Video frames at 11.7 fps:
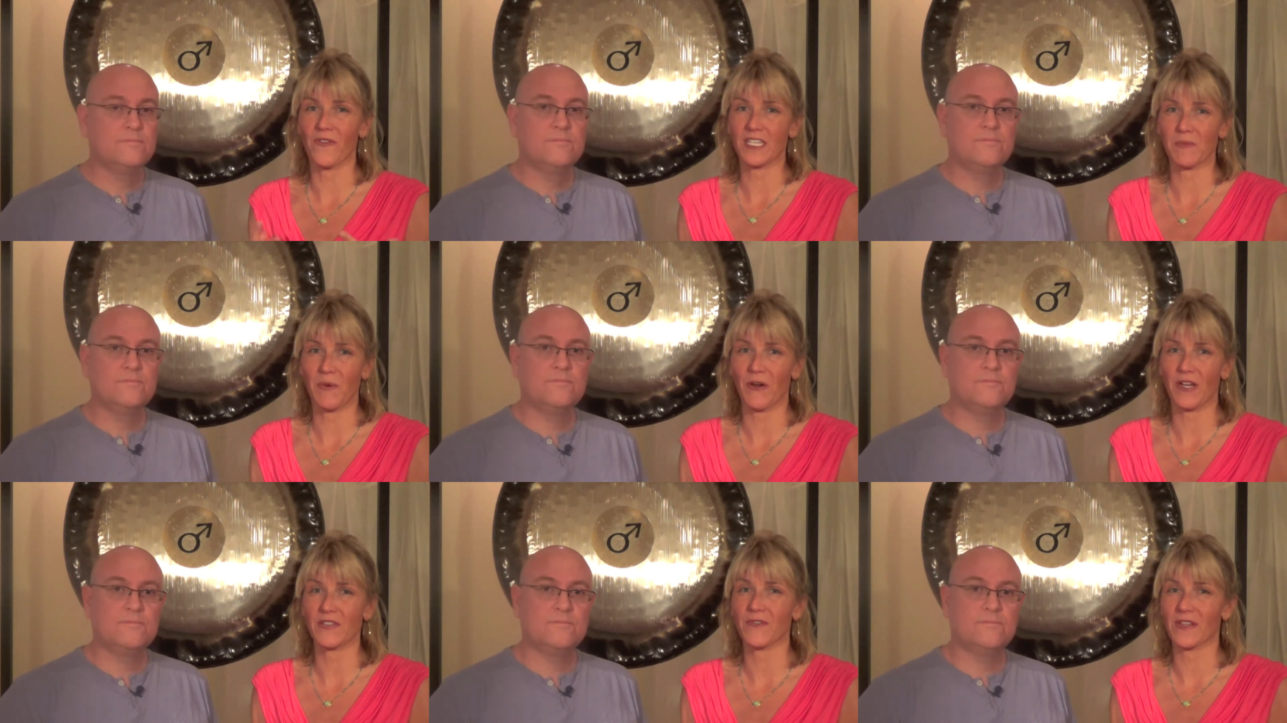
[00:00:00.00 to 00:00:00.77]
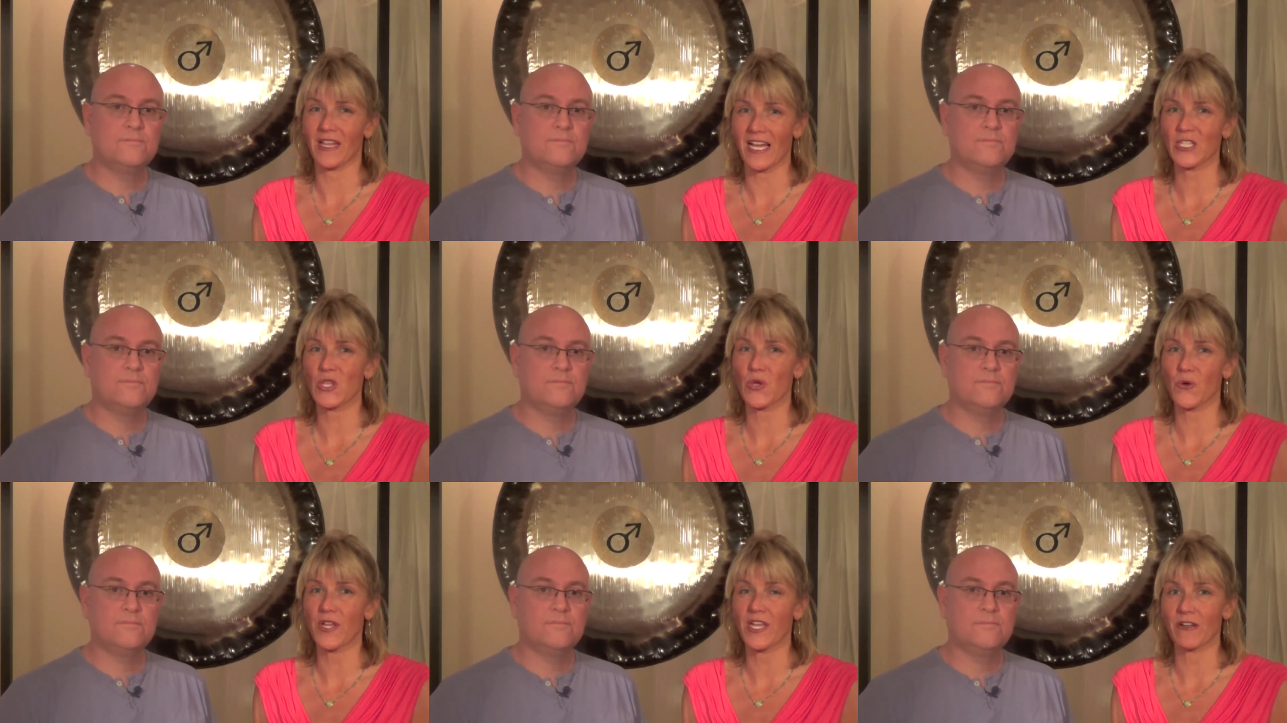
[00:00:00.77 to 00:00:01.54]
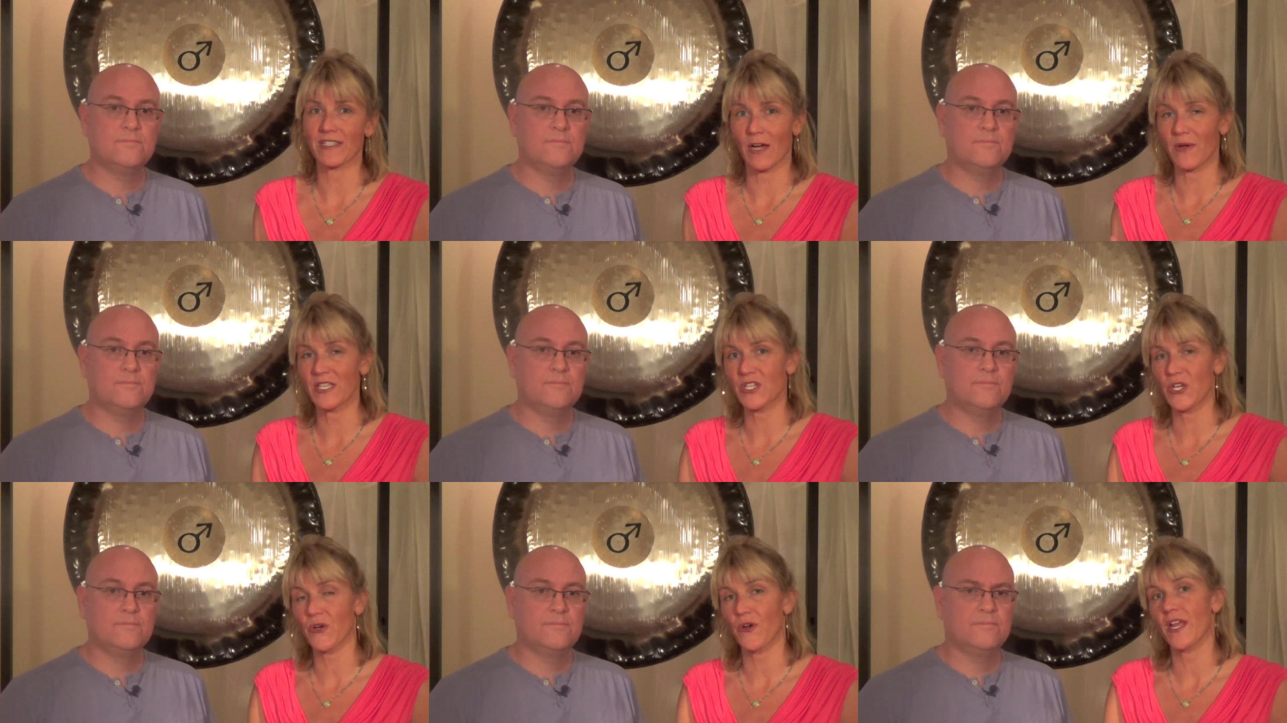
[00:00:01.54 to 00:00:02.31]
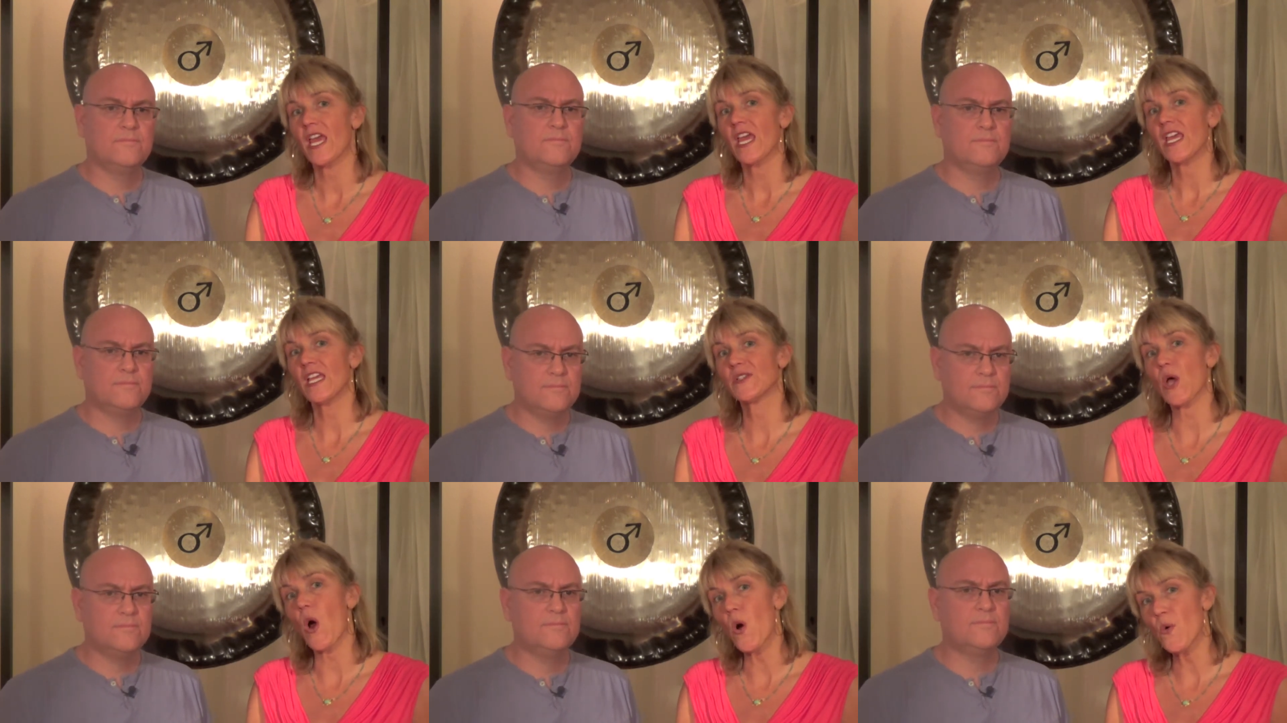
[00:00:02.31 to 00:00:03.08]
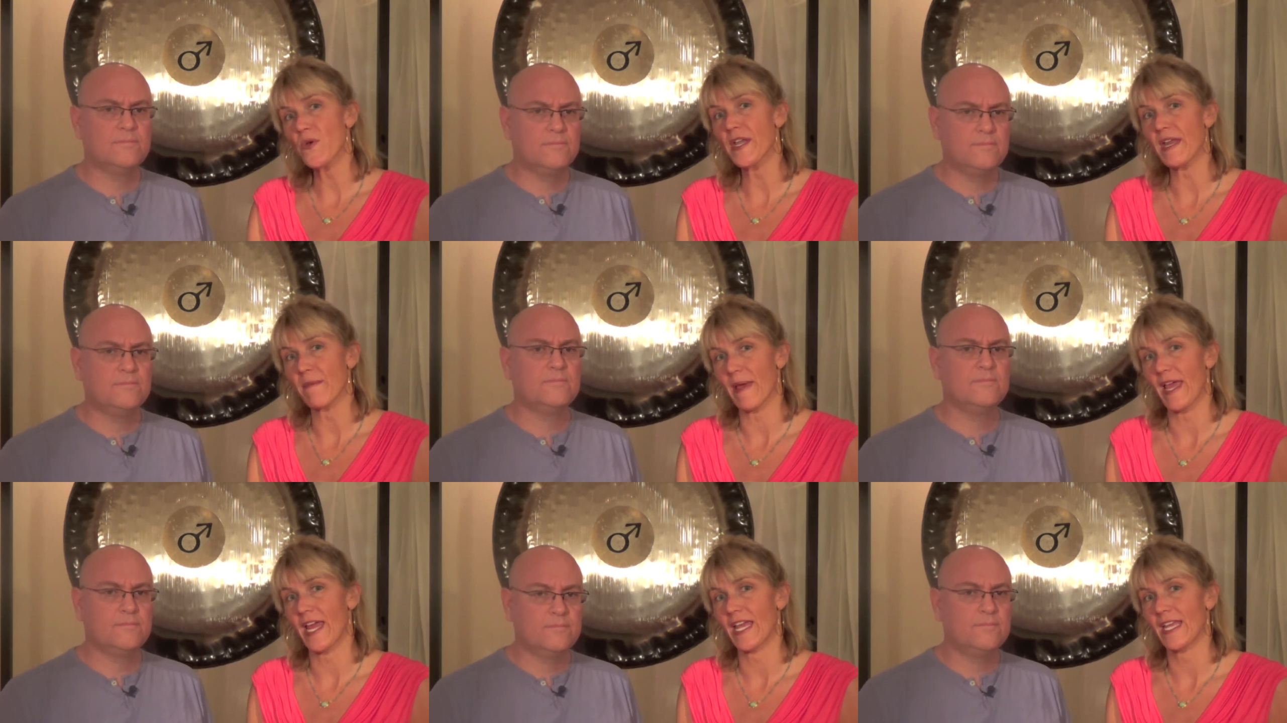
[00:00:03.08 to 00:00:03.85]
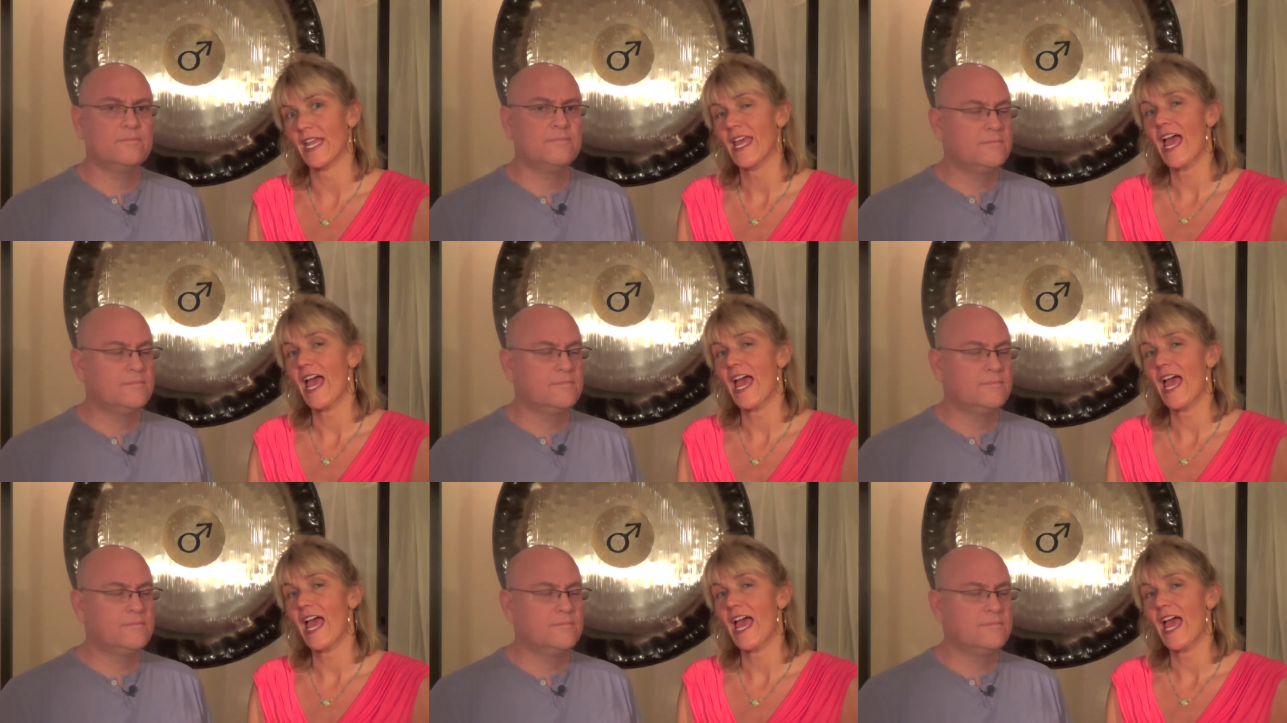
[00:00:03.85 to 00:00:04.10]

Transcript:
Speaker 1: of experience for the last 30 years, how he's cured his own knee pain,